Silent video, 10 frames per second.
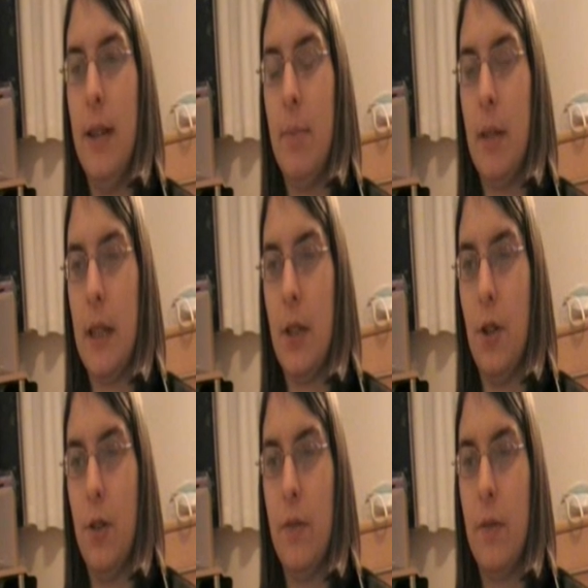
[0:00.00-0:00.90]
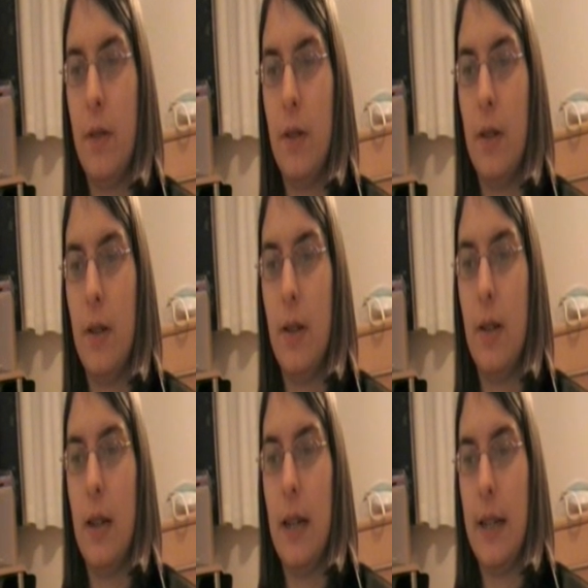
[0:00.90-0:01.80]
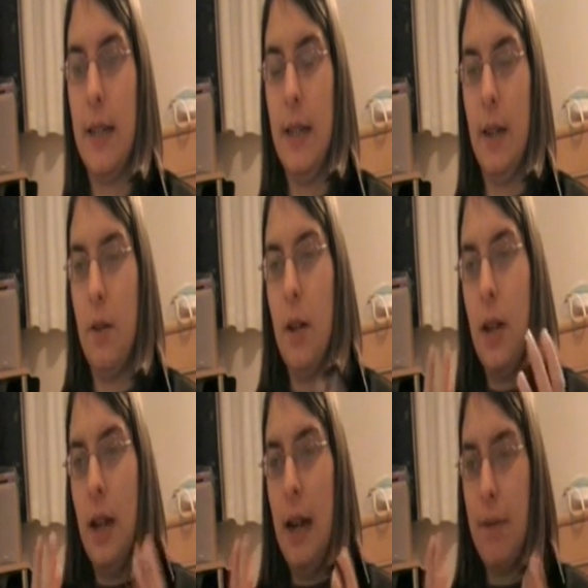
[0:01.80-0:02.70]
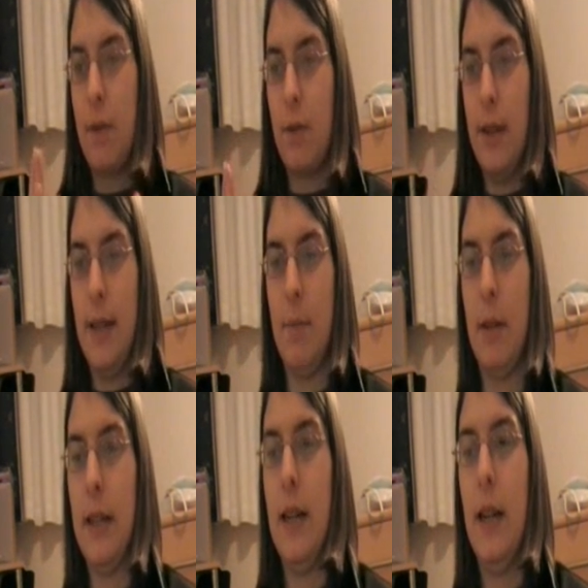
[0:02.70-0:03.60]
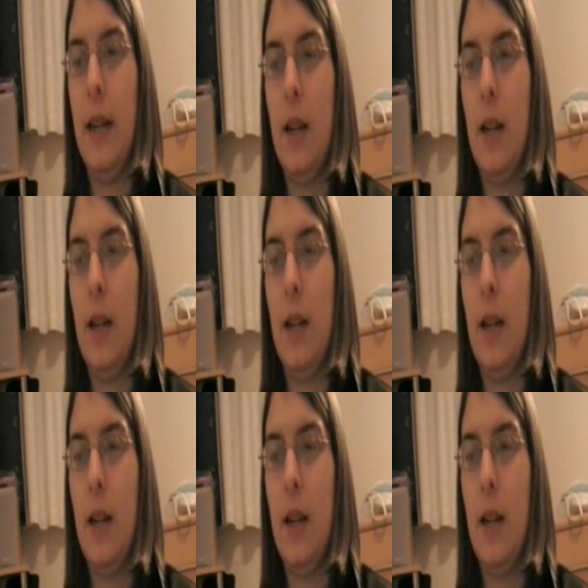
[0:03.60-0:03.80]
Christmas stuff. Has, you know, after Christmas.